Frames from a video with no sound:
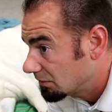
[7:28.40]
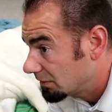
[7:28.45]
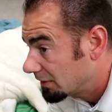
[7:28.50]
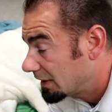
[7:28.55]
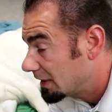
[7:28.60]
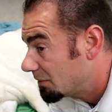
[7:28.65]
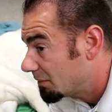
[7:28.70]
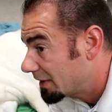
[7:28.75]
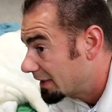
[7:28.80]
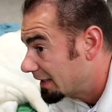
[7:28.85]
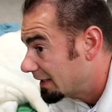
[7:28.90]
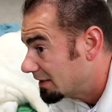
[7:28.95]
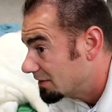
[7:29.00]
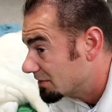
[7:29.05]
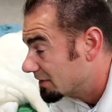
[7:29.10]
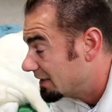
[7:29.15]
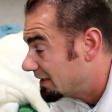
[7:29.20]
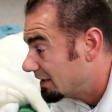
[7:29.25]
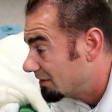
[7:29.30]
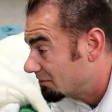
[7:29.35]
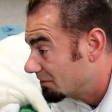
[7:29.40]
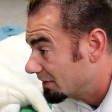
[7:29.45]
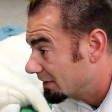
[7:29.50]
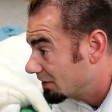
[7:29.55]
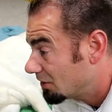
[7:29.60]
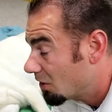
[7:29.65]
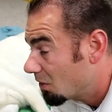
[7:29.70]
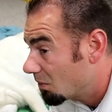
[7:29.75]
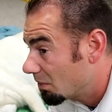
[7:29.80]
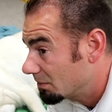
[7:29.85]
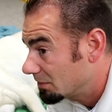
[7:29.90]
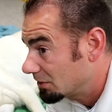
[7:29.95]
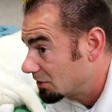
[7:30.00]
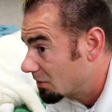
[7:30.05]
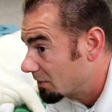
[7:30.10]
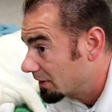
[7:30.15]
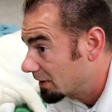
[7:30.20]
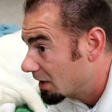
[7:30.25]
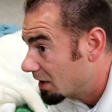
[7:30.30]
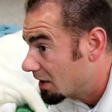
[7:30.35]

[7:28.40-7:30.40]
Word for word: when he went in, so he didn't really know what was going